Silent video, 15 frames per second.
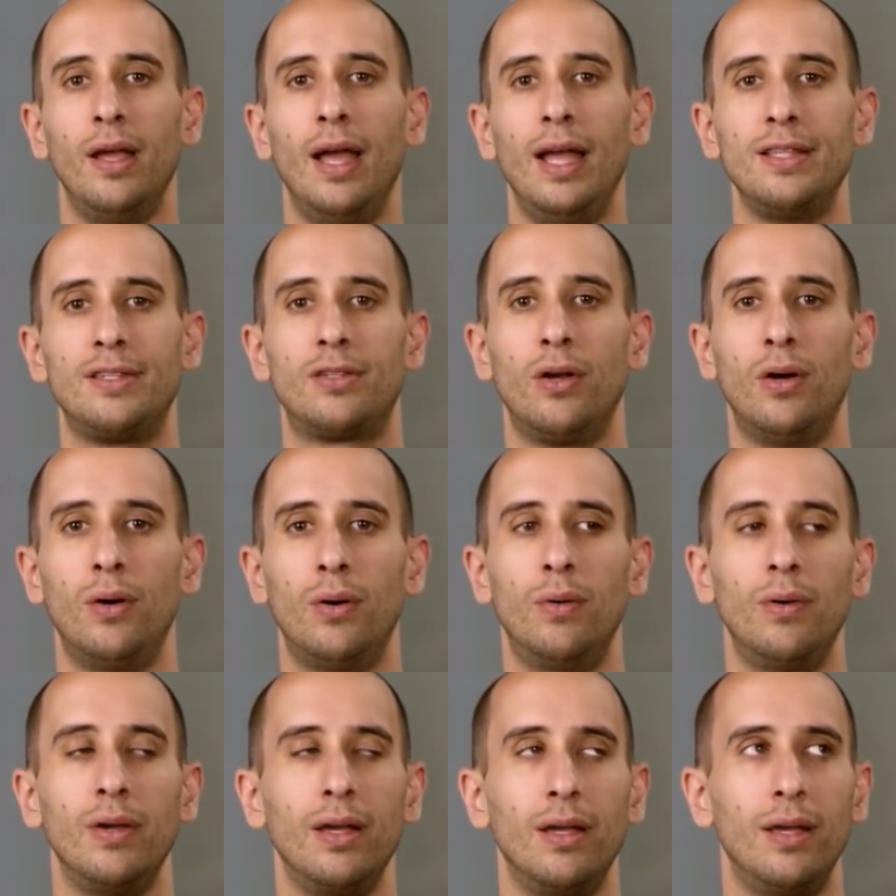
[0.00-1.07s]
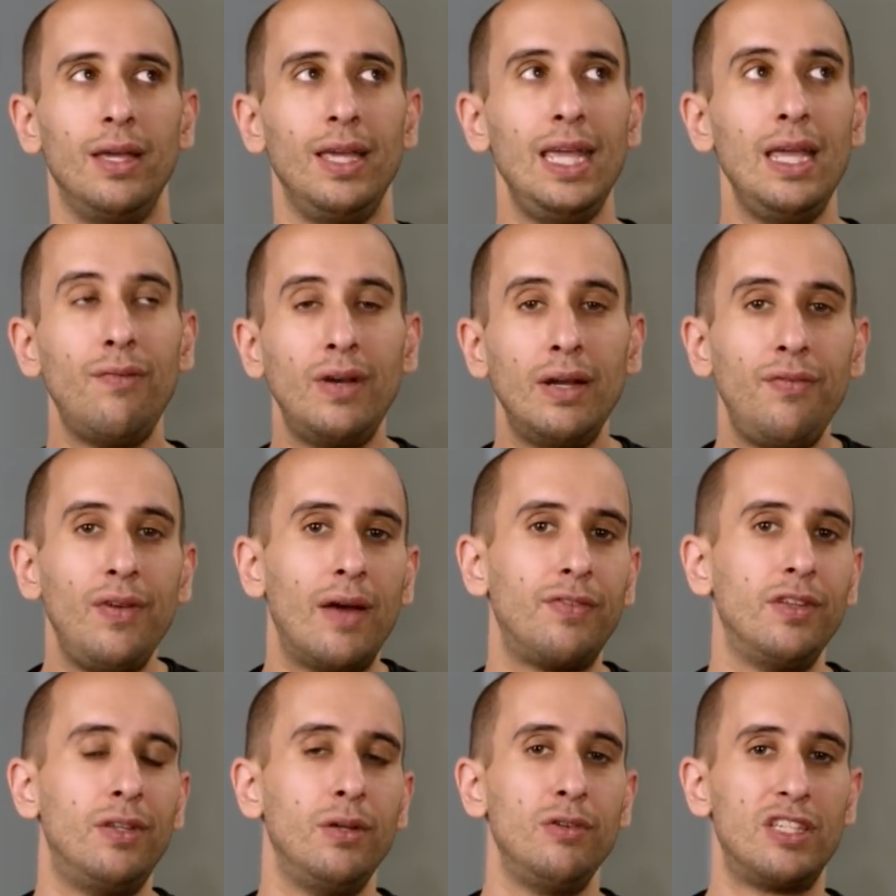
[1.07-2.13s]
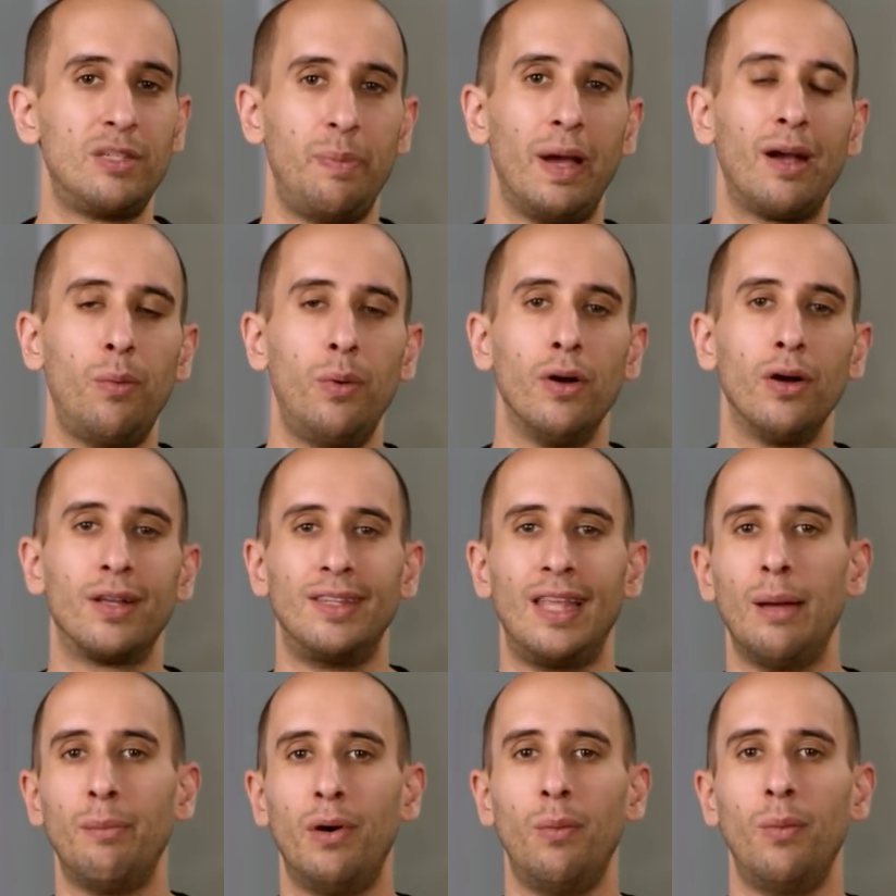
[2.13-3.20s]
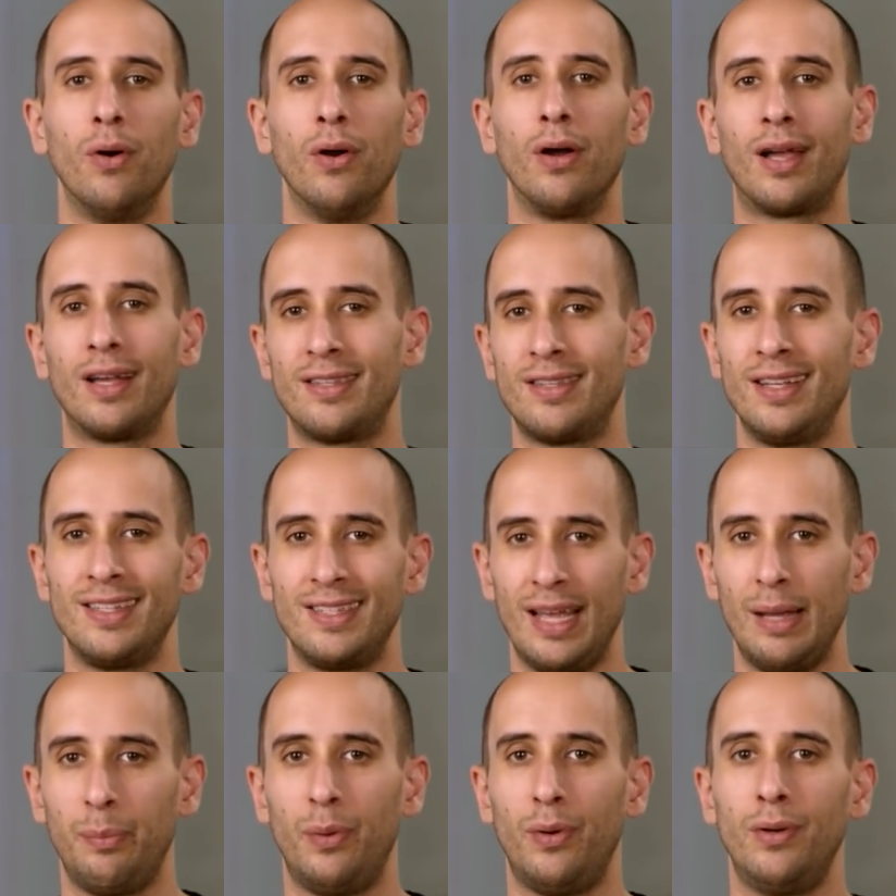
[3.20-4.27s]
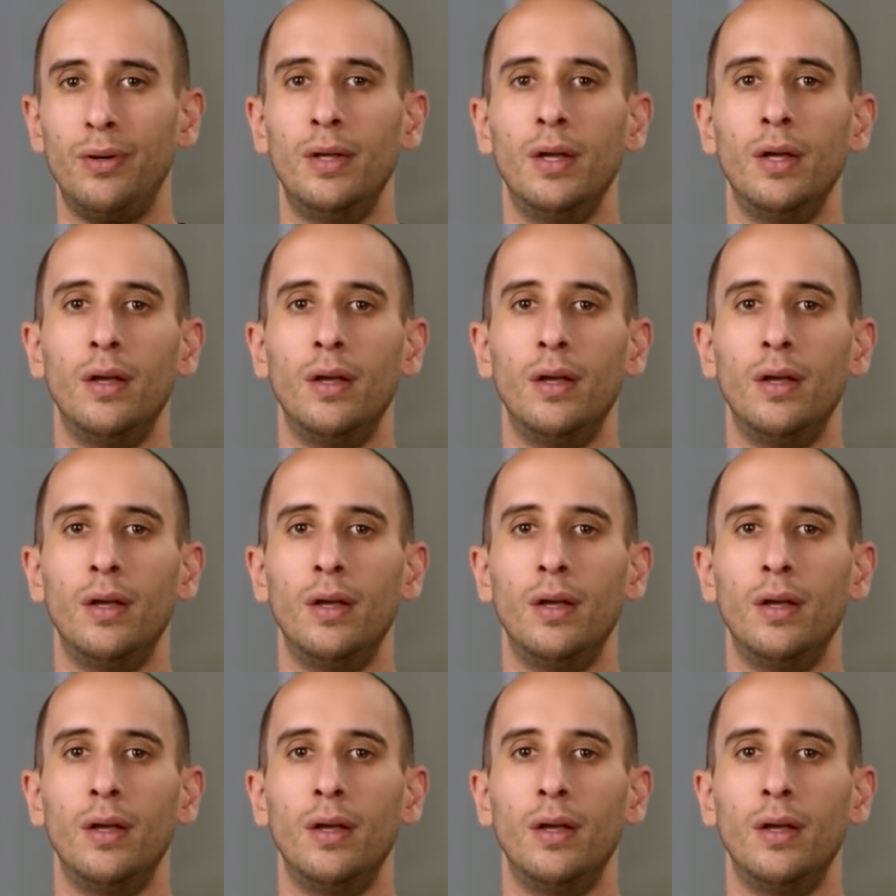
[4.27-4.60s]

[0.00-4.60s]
And so even if you have to do spec work, demo work, as an example,